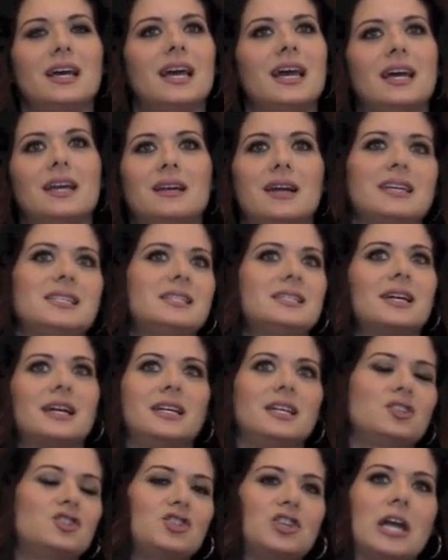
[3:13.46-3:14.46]
And I
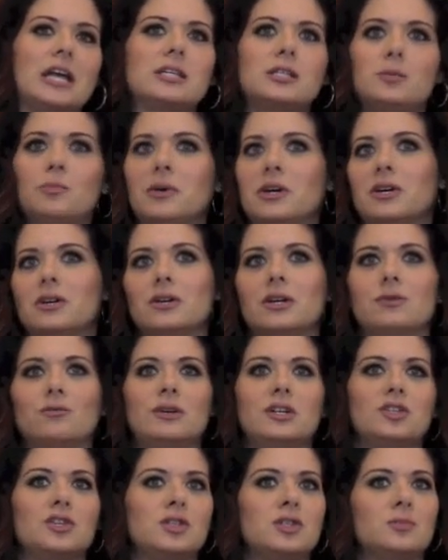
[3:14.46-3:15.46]
studied Shakespeare in
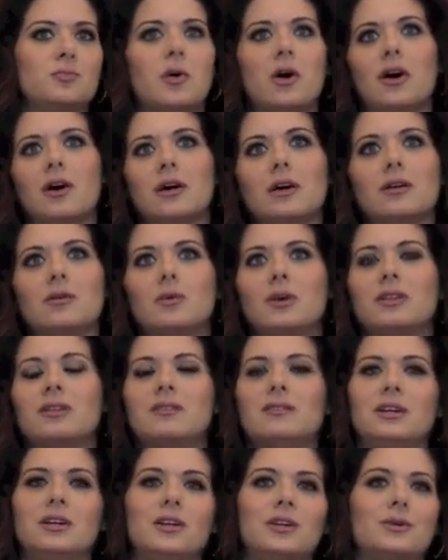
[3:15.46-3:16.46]
Regent's Park with
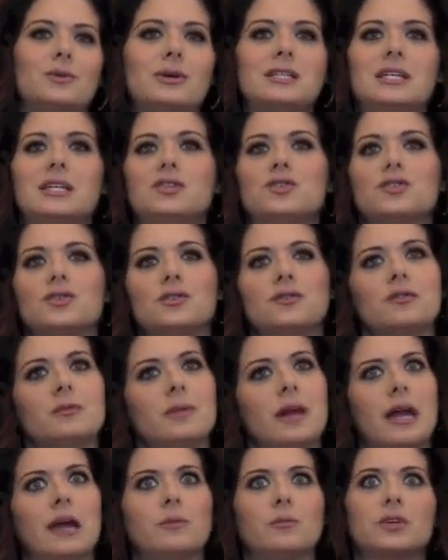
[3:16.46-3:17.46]
a teacher
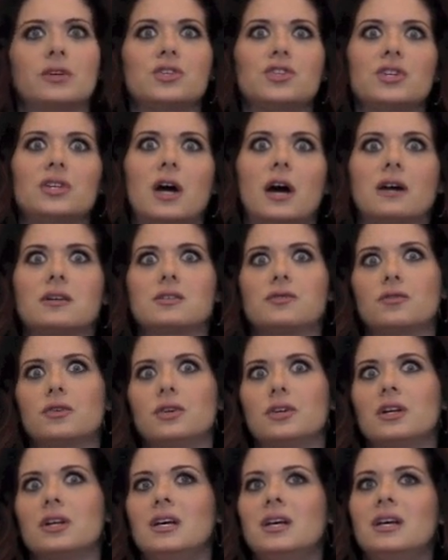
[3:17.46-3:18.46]
from Cambridge and
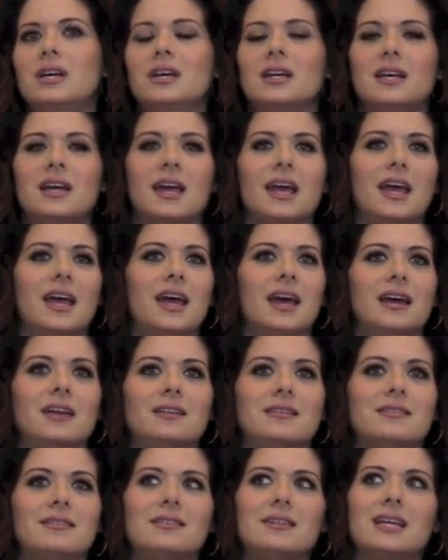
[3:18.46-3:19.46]
Oxford.
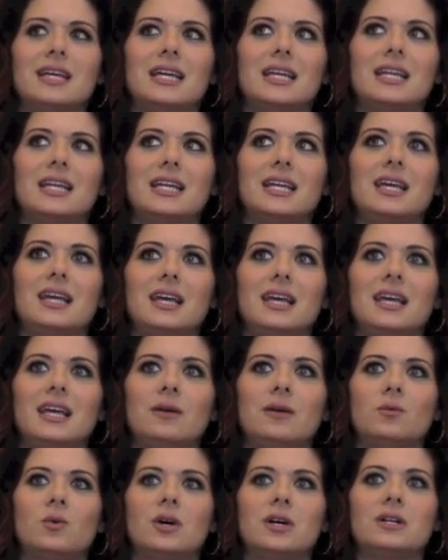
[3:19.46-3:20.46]
And
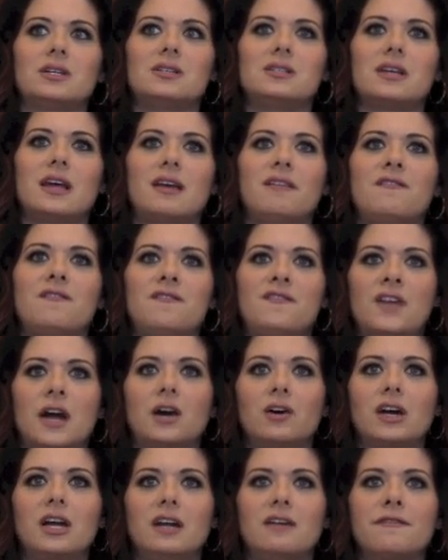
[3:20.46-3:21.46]
it was a
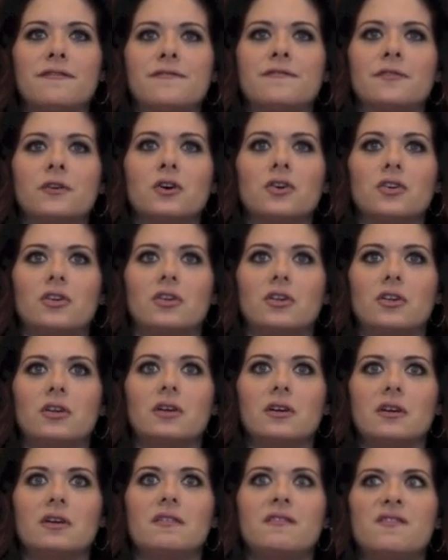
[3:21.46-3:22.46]
very
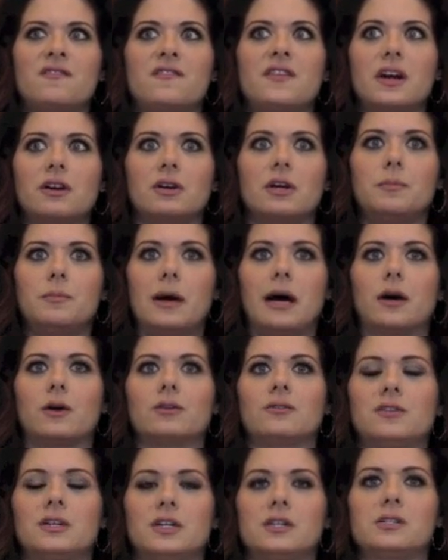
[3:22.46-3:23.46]
fertile, very
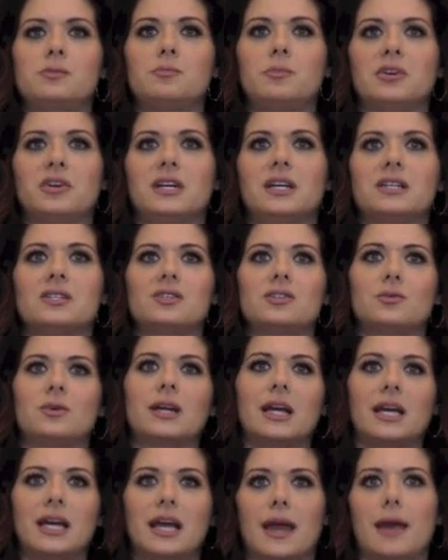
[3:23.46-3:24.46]
powerful experience. So
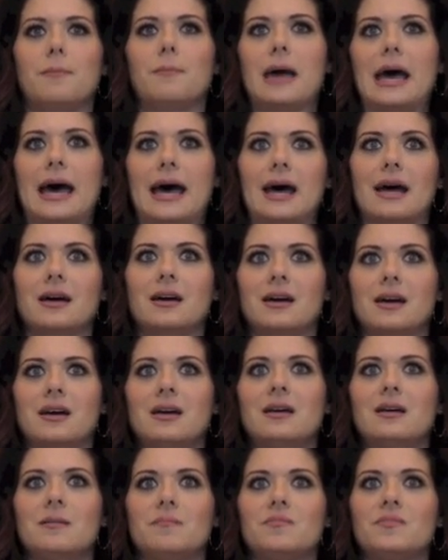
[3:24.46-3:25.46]
when I came back,
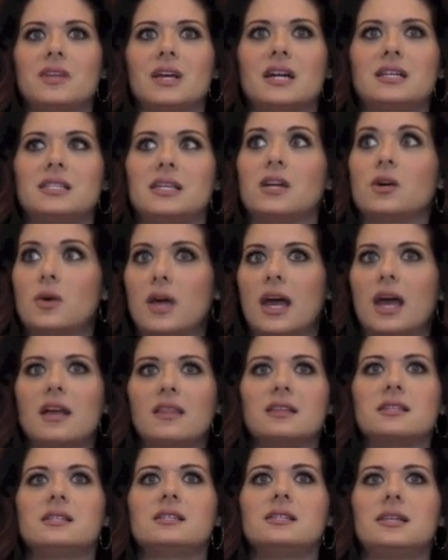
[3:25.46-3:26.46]
I said,
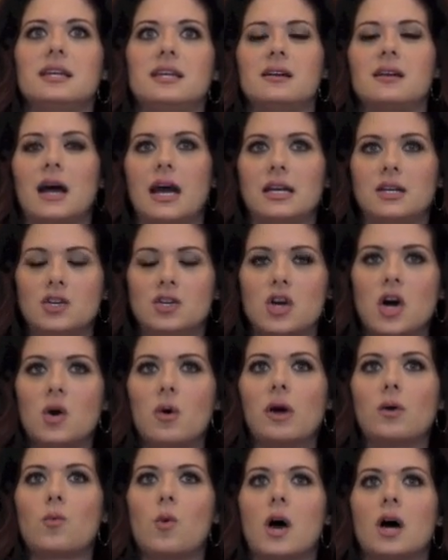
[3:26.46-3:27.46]
okay, this is it. I
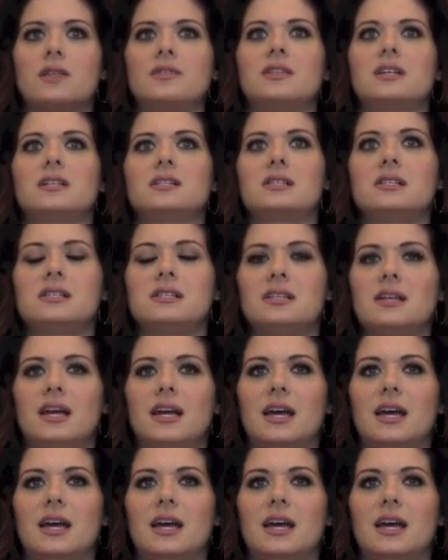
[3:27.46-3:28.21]
know I want this.